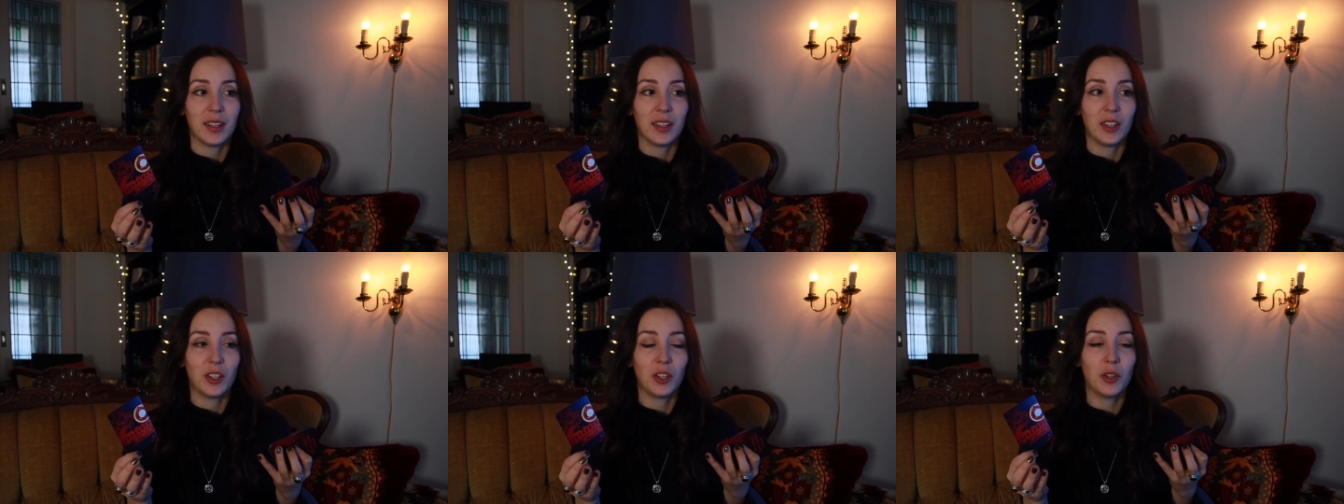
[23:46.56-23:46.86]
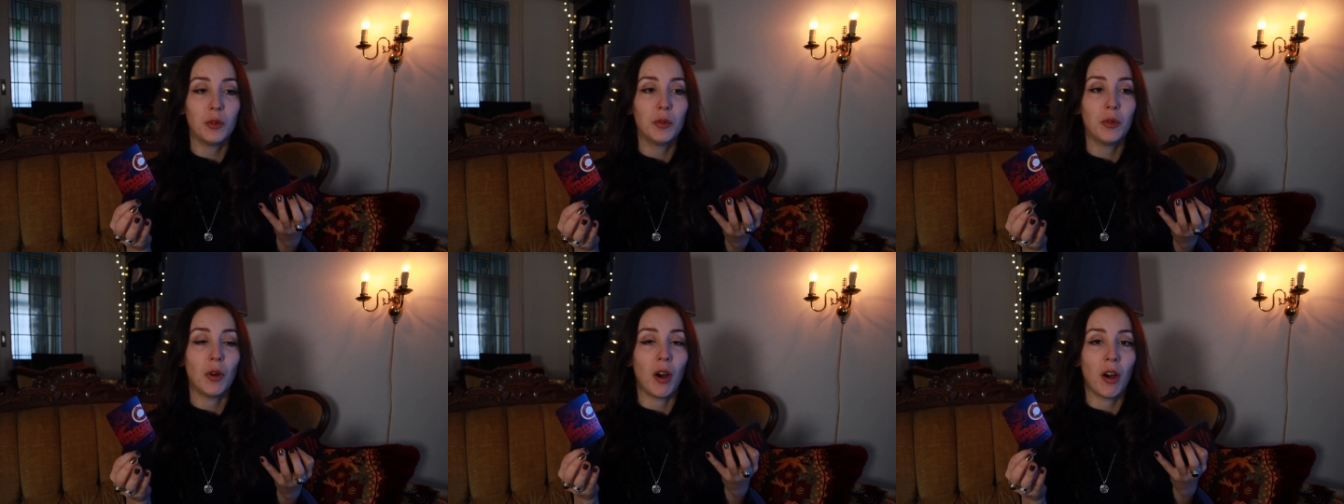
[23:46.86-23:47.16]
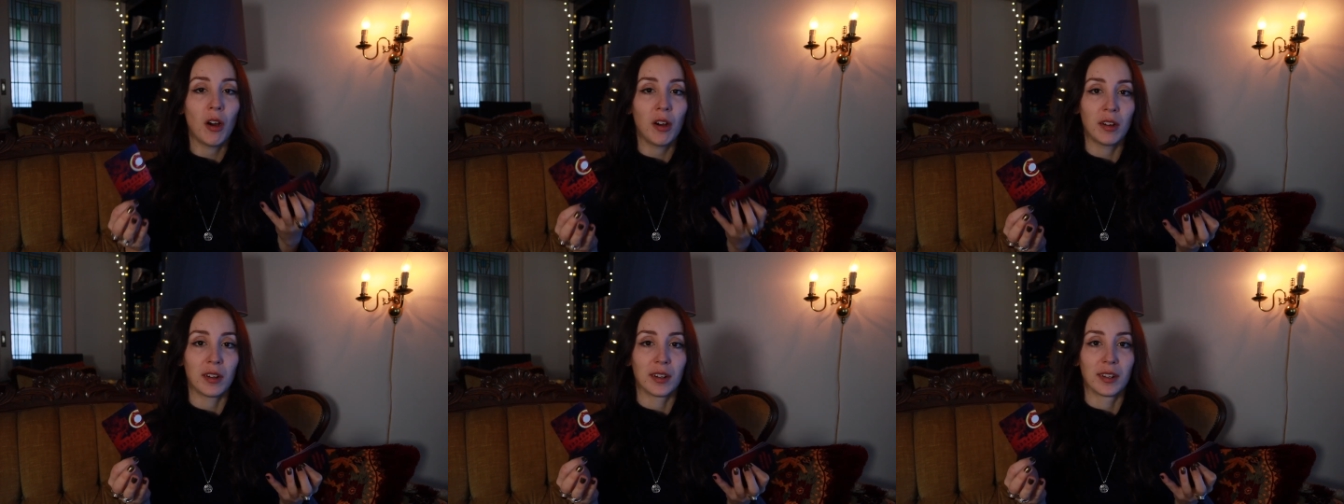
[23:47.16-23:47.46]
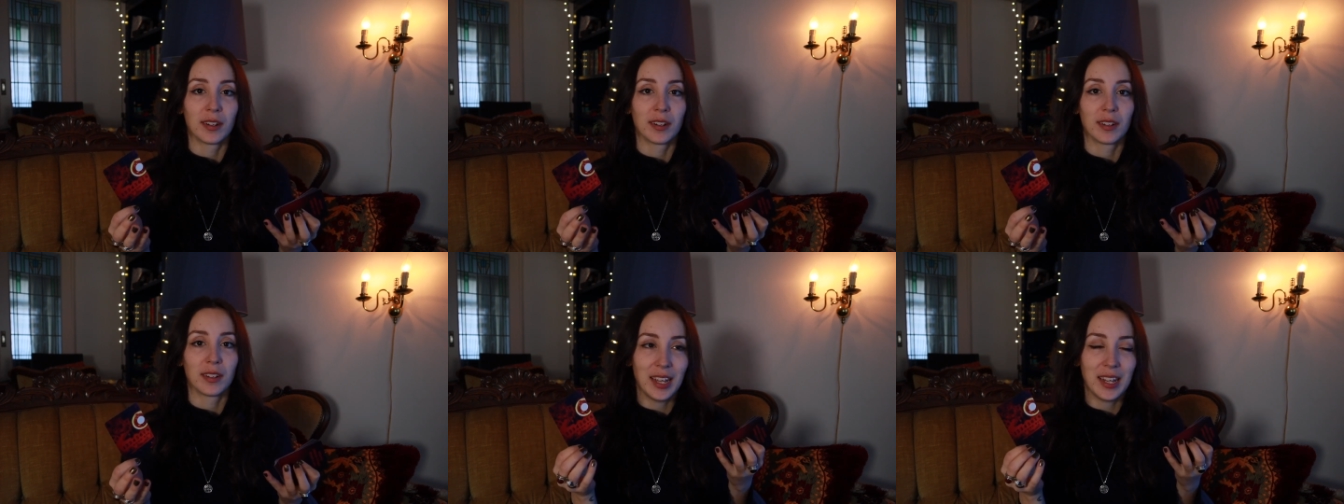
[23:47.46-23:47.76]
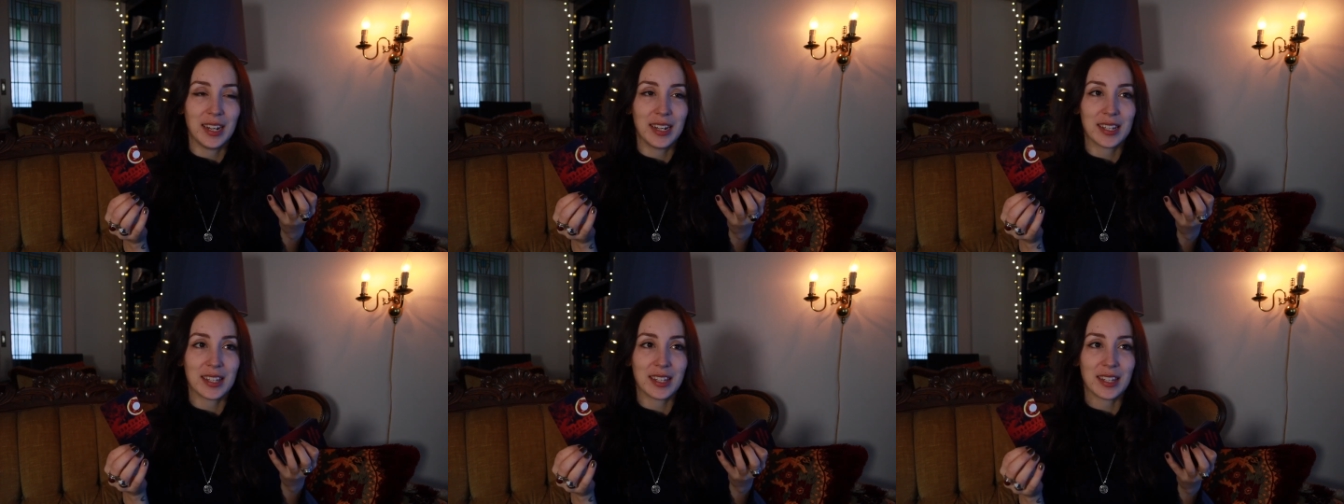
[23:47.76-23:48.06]
you are,
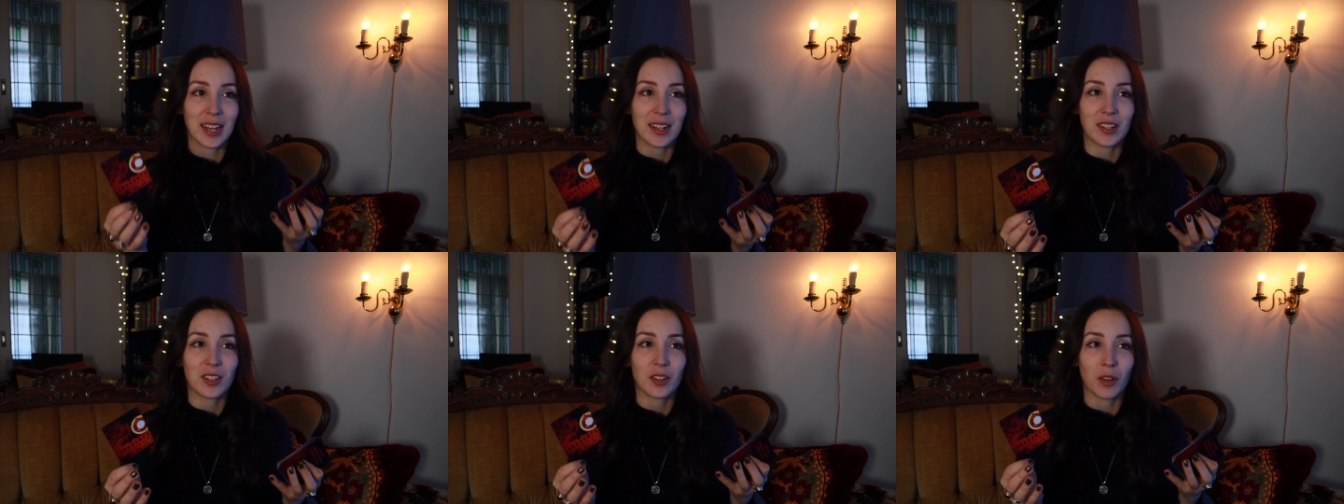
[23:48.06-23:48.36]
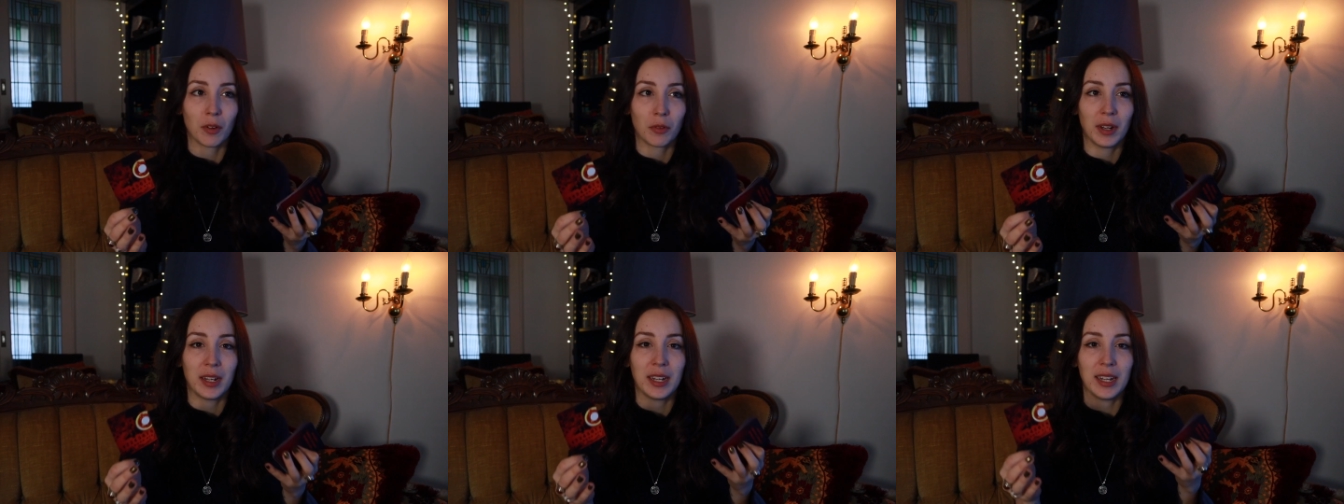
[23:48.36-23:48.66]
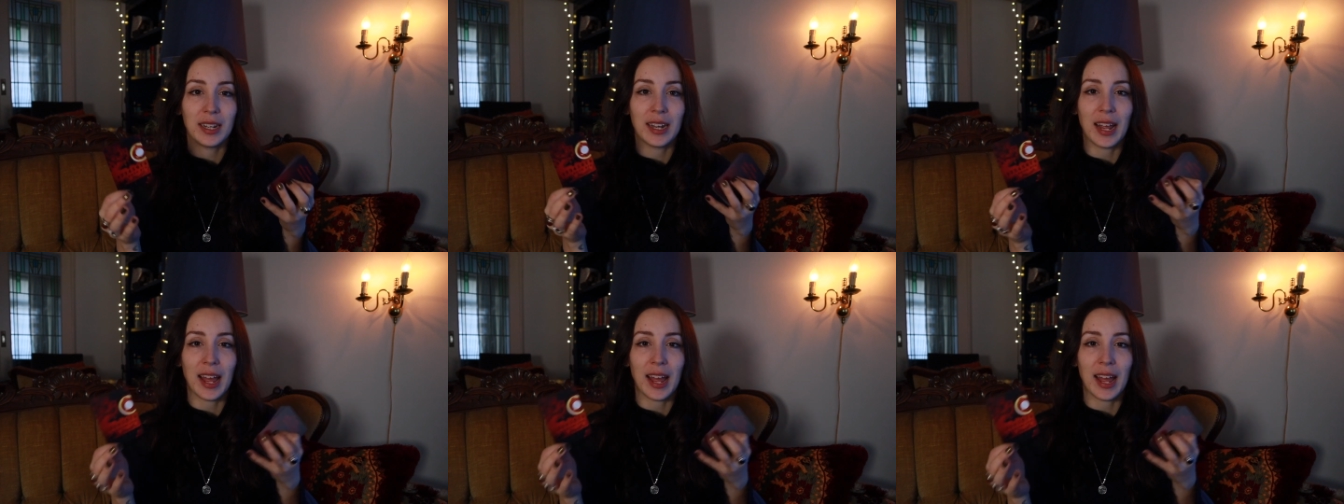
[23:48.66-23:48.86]
in a sense, already an